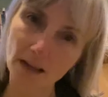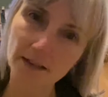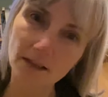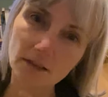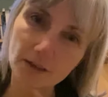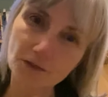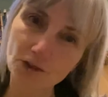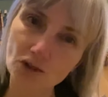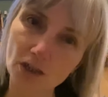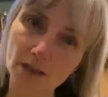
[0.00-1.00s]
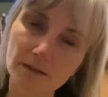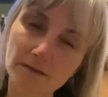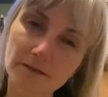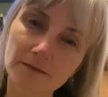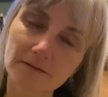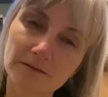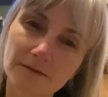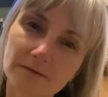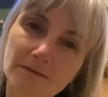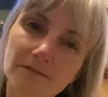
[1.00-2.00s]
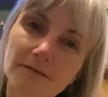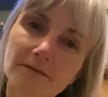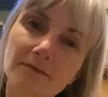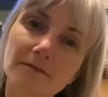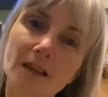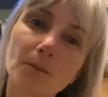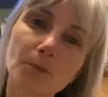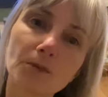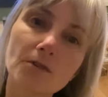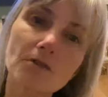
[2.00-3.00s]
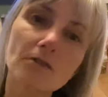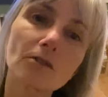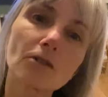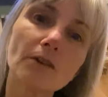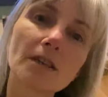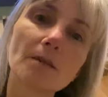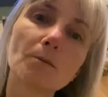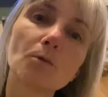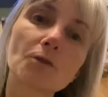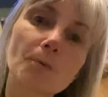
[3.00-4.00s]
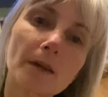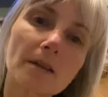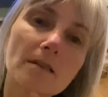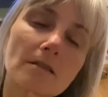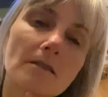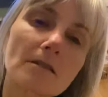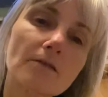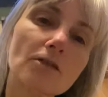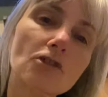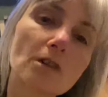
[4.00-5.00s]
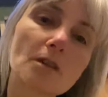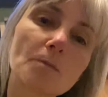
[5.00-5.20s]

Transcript: Now lift your chin upwards. So you're creating more space as if your chin is